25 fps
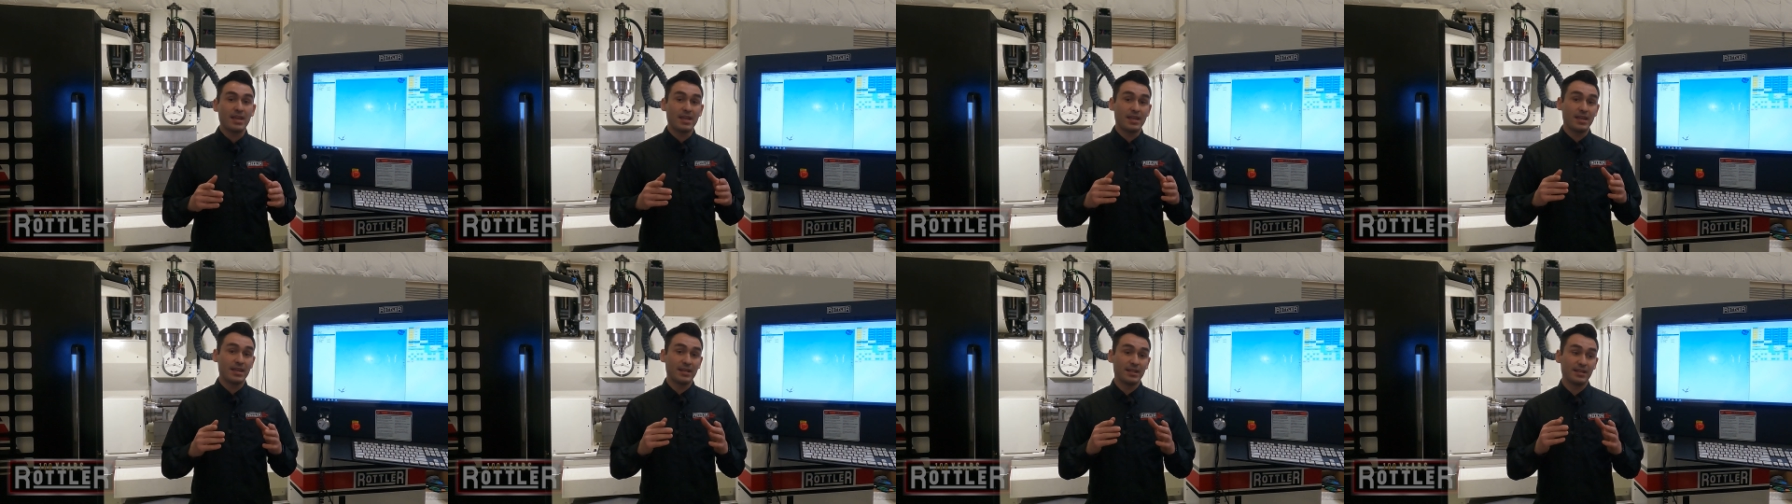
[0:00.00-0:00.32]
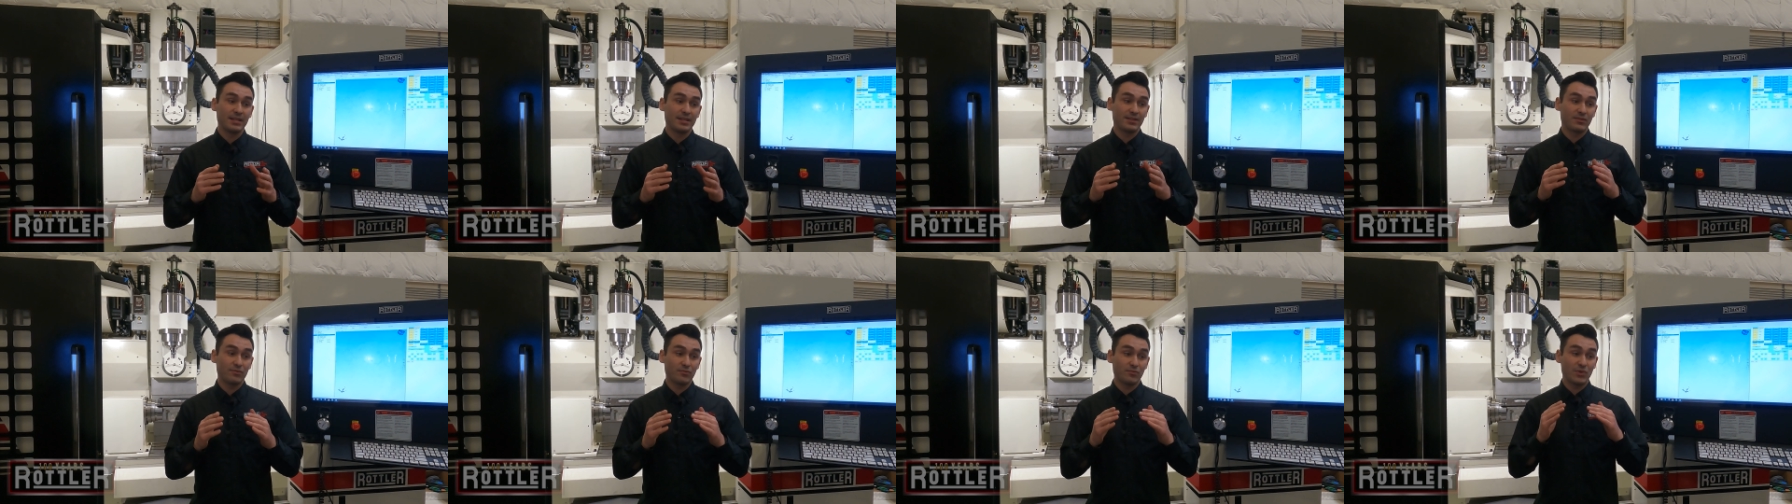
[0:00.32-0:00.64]

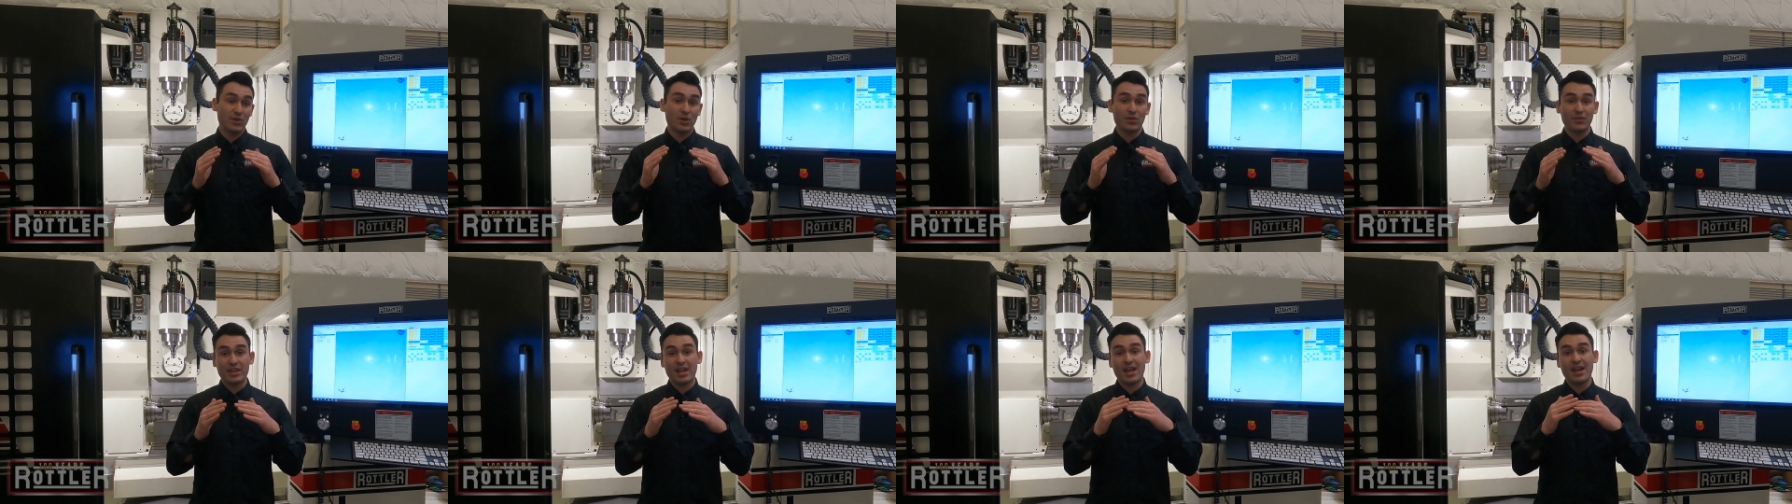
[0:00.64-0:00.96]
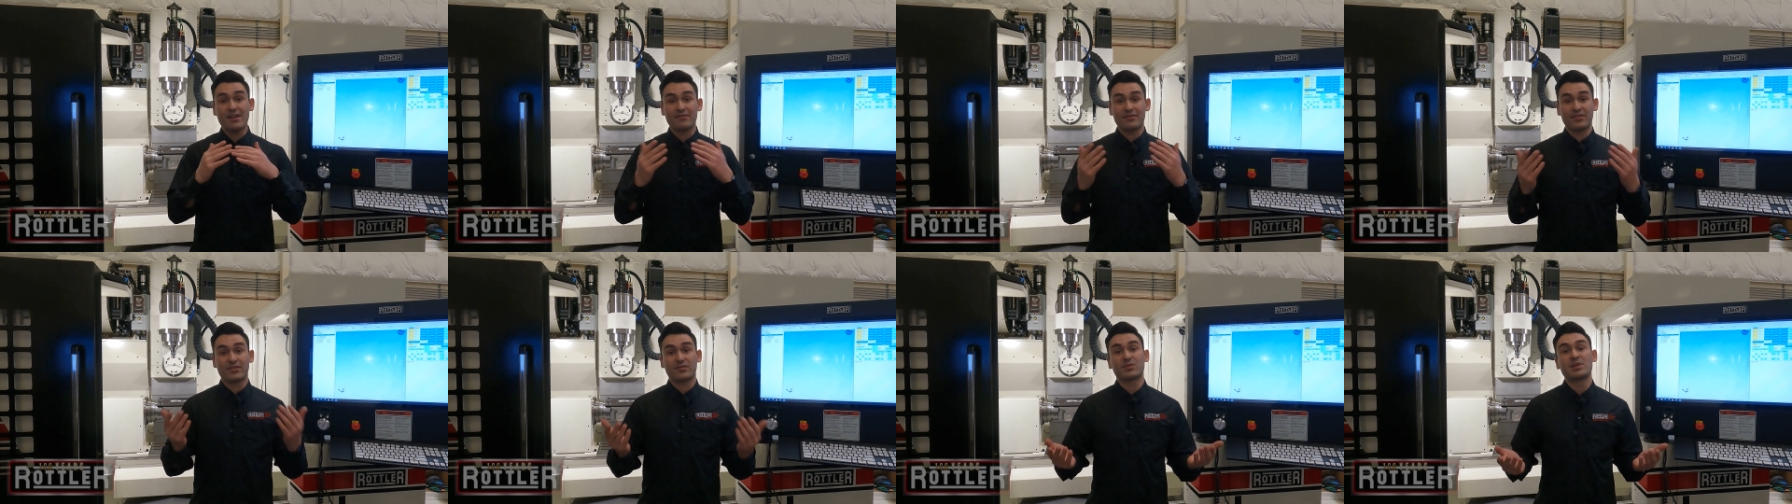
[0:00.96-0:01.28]
is we only
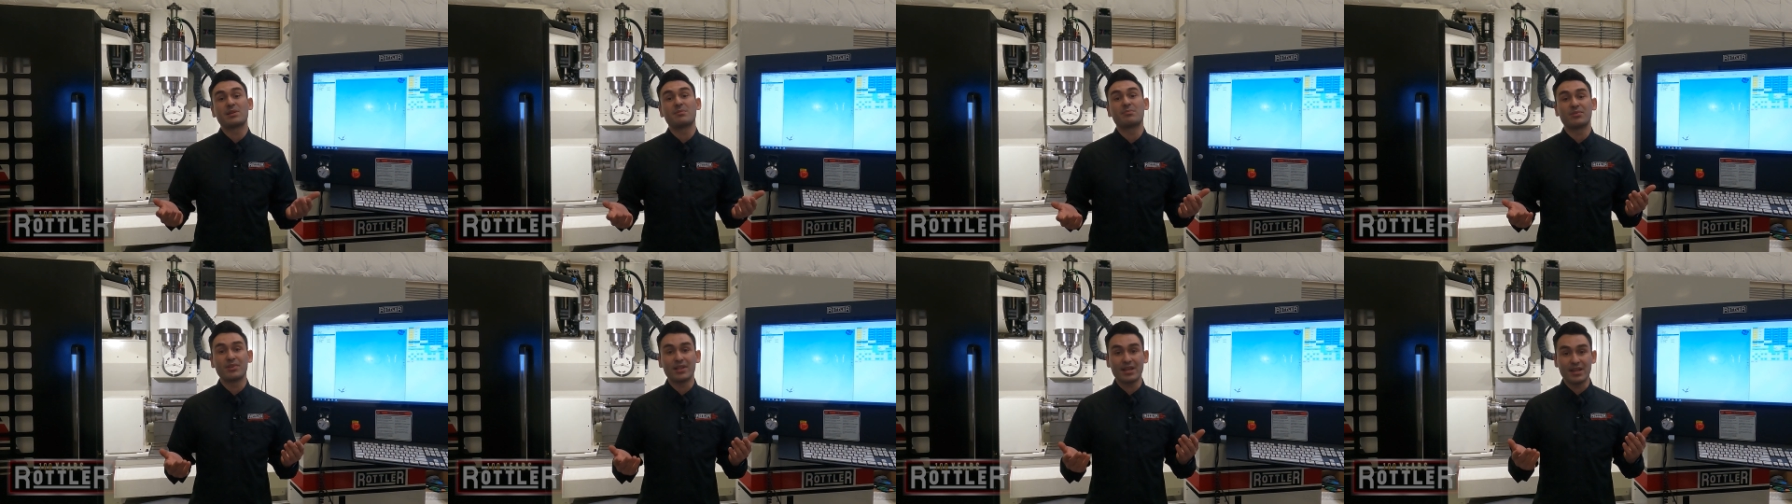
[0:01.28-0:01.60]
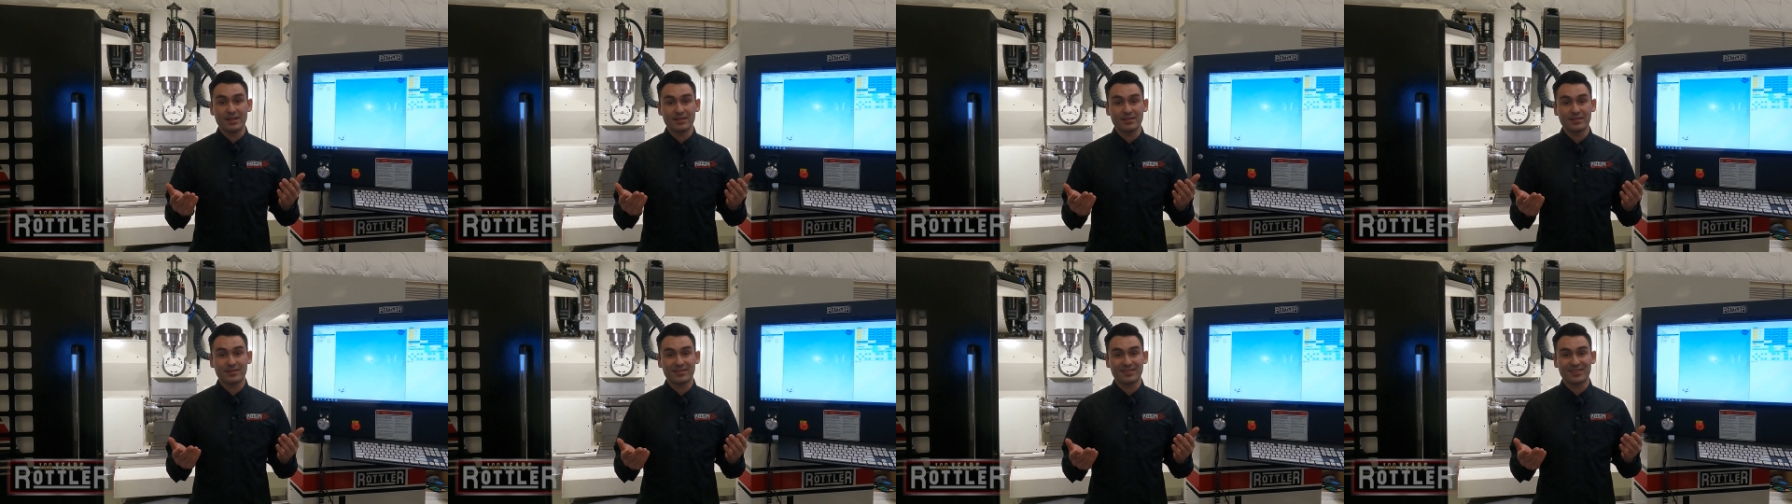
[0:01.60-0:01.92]
have three
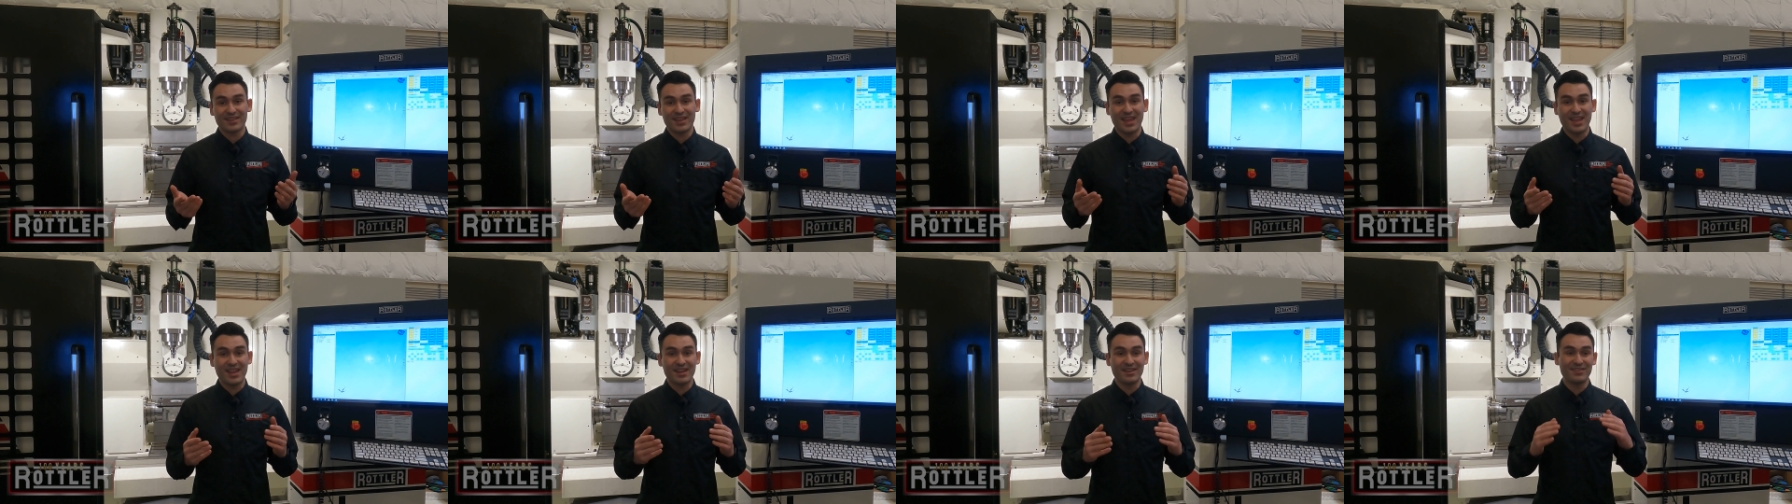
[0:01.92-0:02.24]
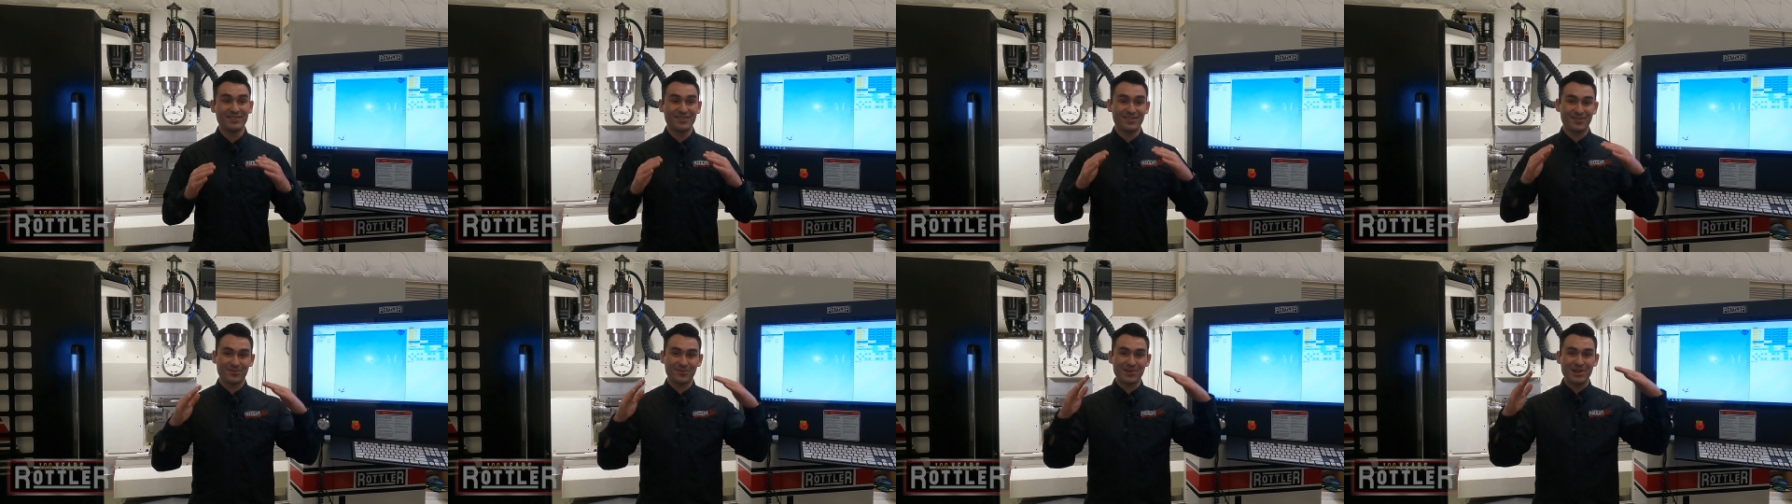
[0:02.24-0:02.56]
planes,
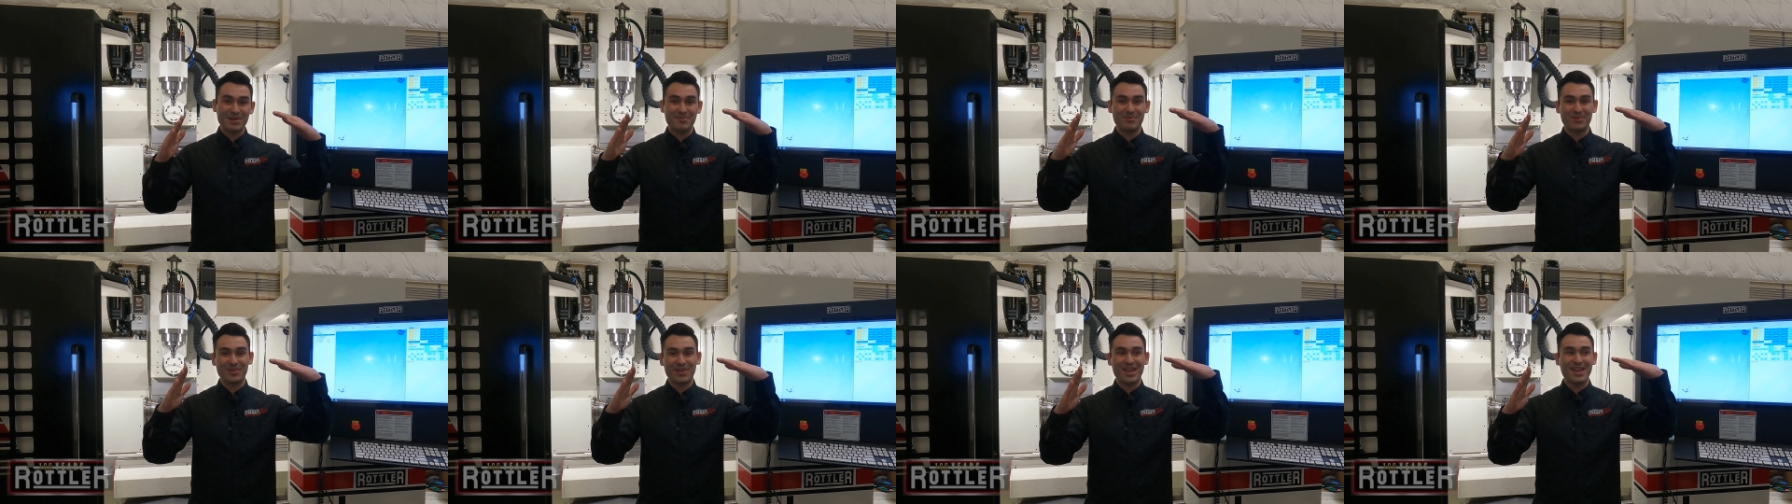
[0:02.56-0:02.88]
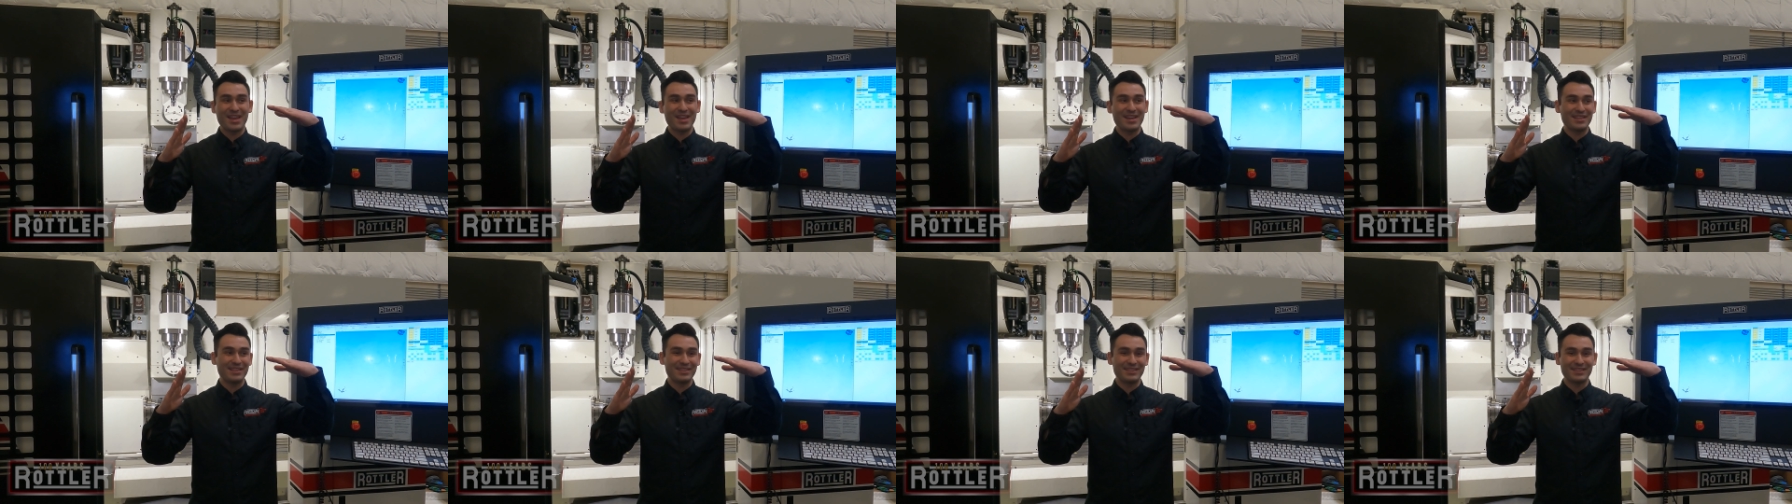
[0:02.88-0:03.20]
and three
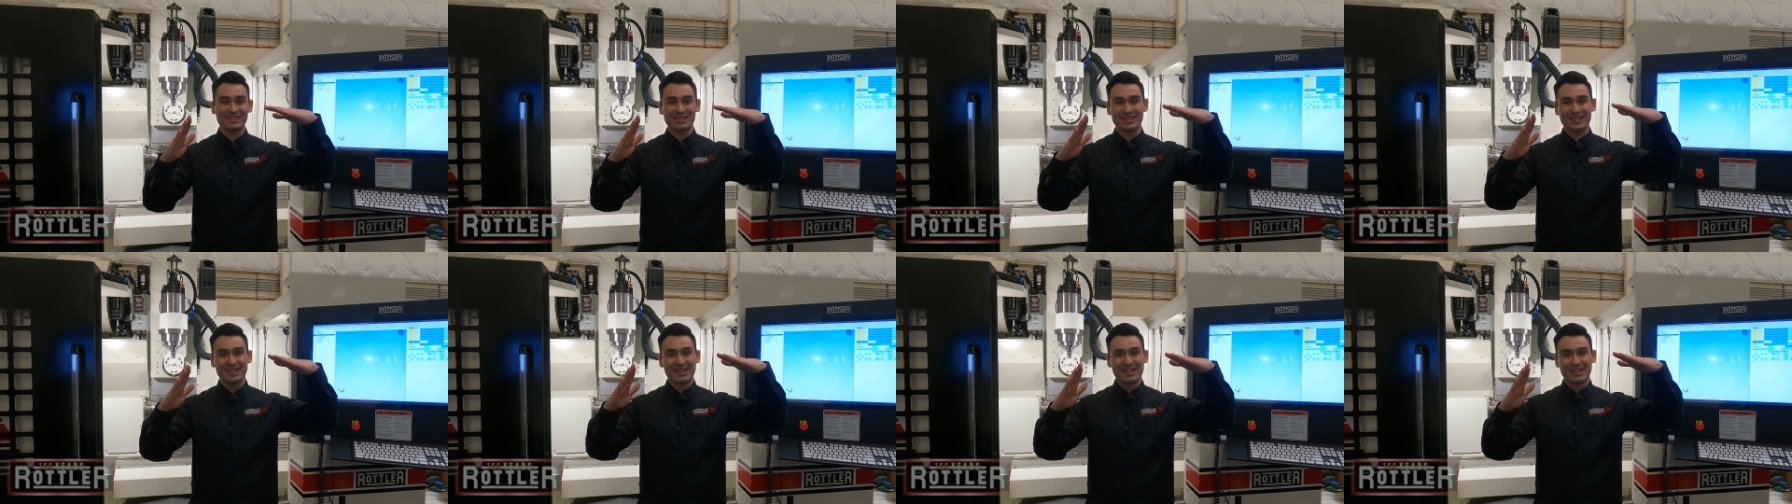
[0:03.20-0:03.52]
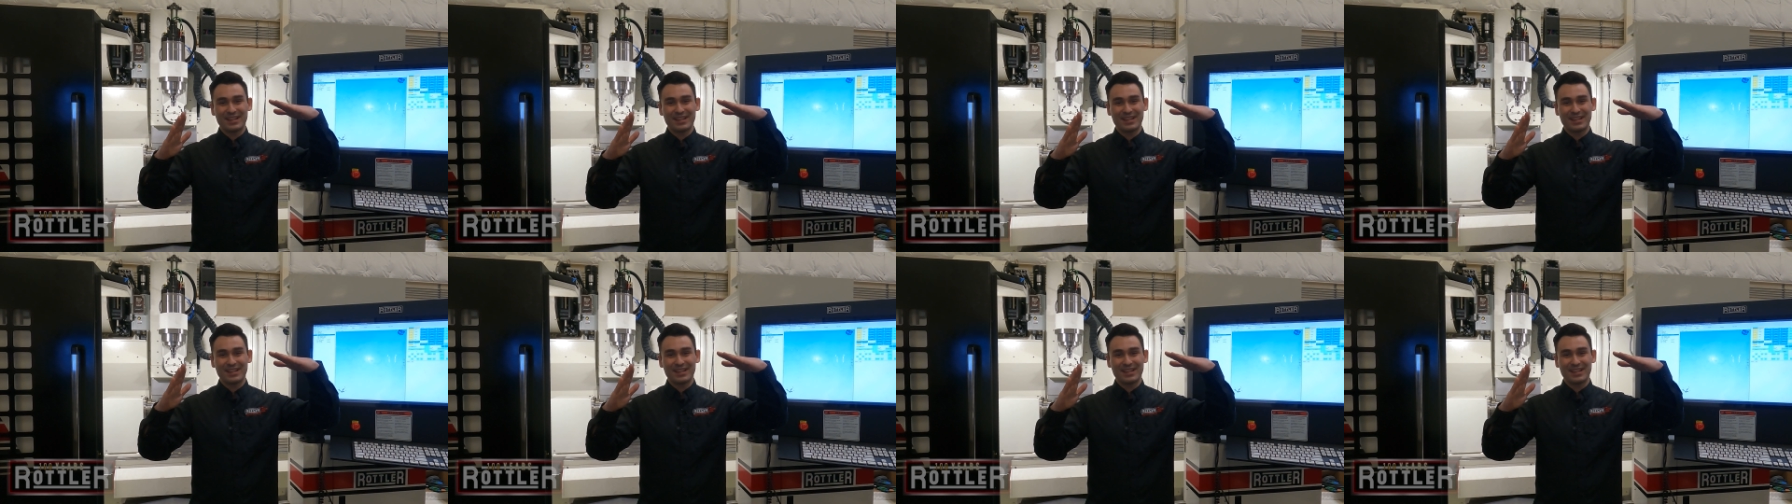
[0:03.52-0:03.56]
planes